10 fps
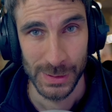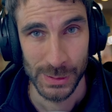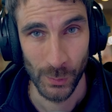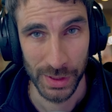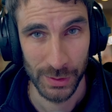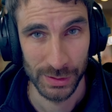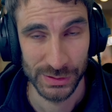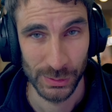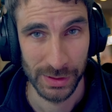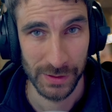So when you're
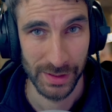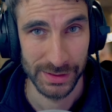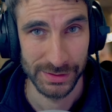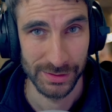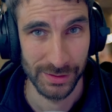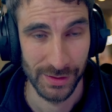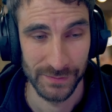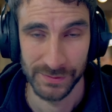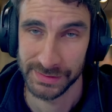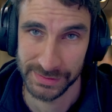installing a range hood,
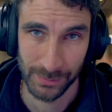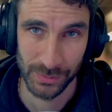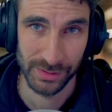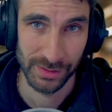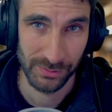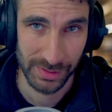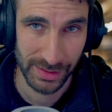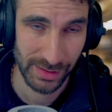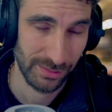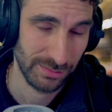often there's timber in the
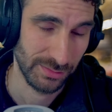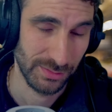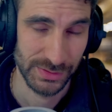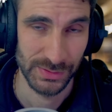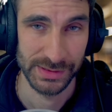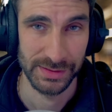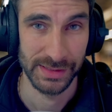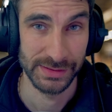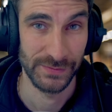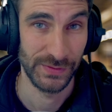way, all sorts of
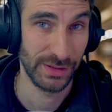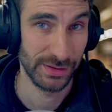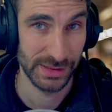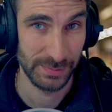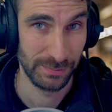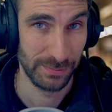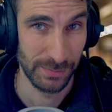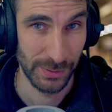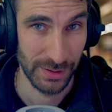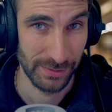things. So if you could just
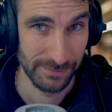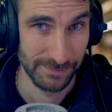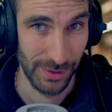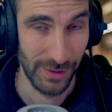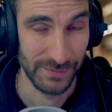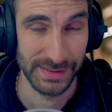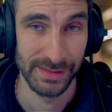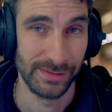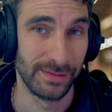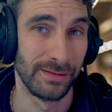put it off
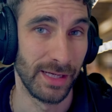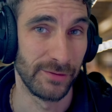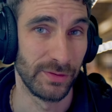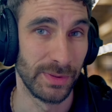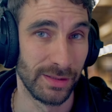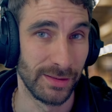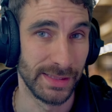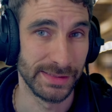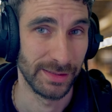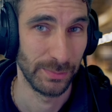center, life would be a lot
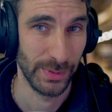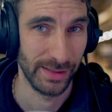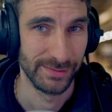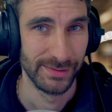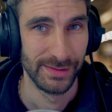easier, but